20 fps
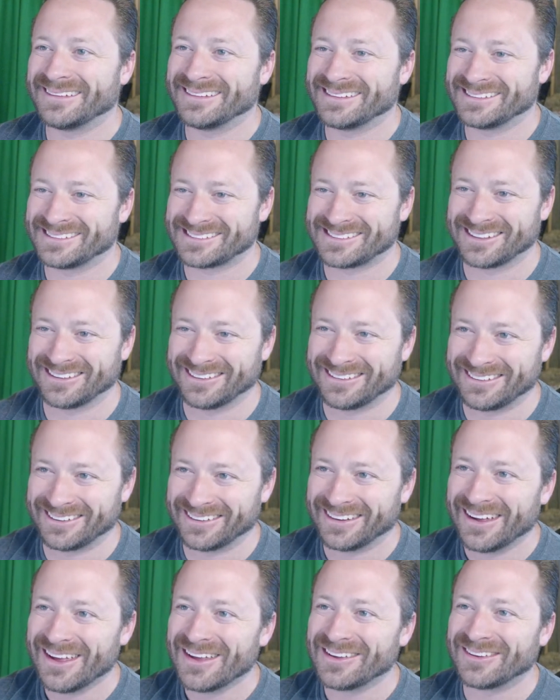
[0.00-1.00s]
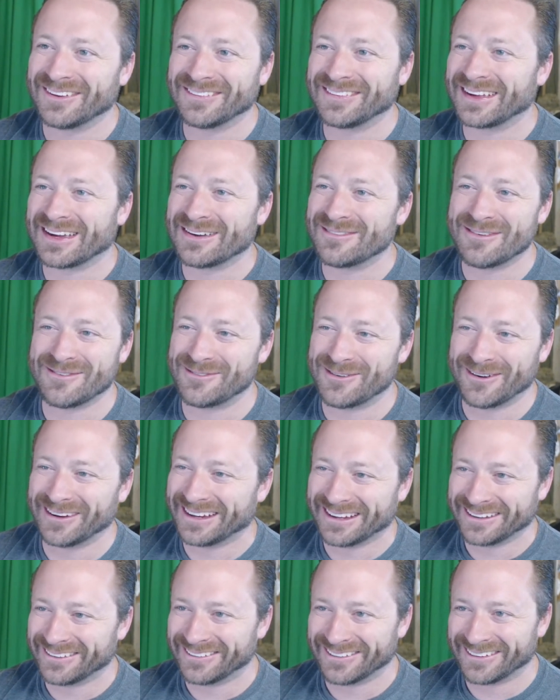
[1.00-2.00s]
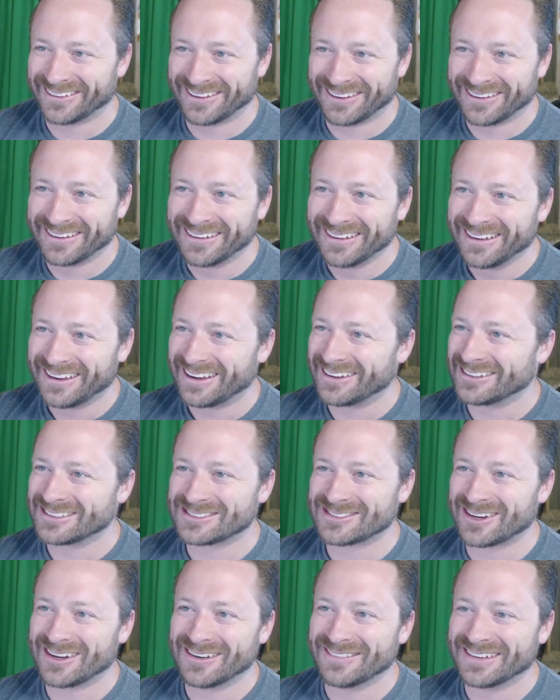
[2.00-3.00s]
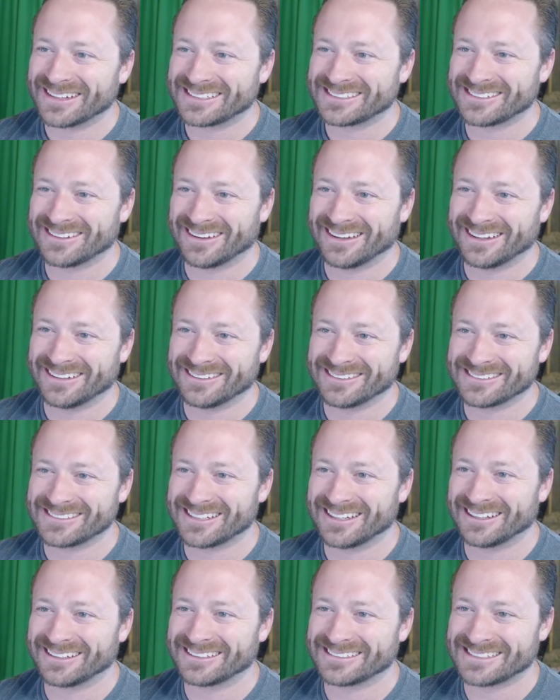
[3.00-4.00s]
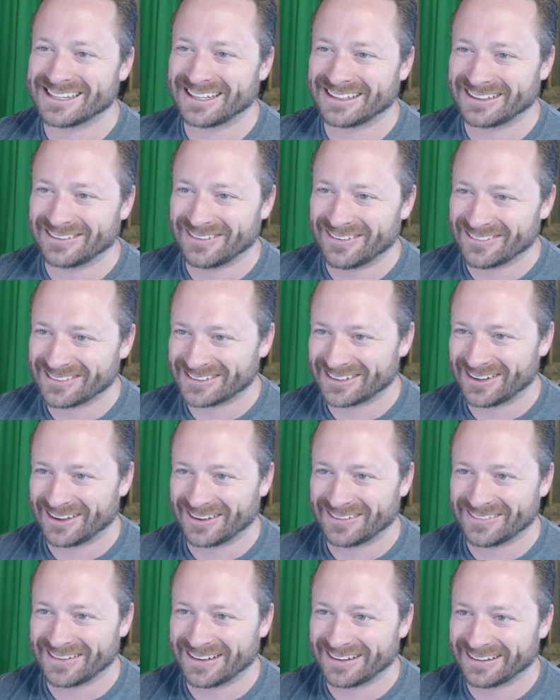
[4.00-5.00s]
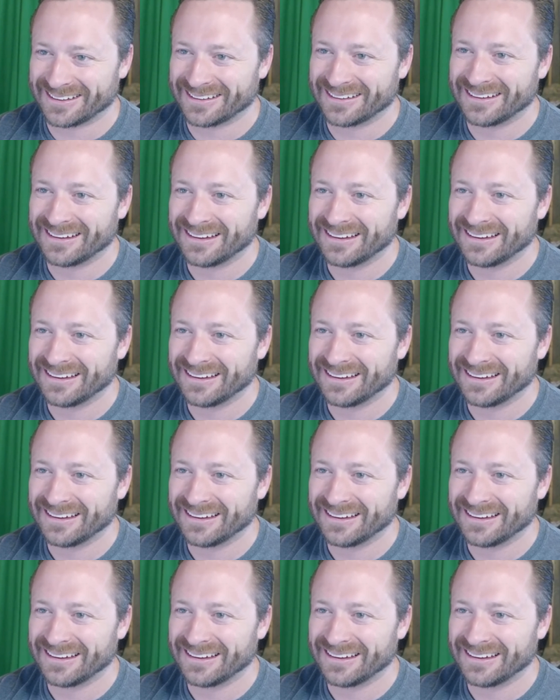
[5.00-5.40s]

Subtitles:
So don't think I'm avoiding you at all. I'm just trying to make sure I understand exactly what we're talking about here.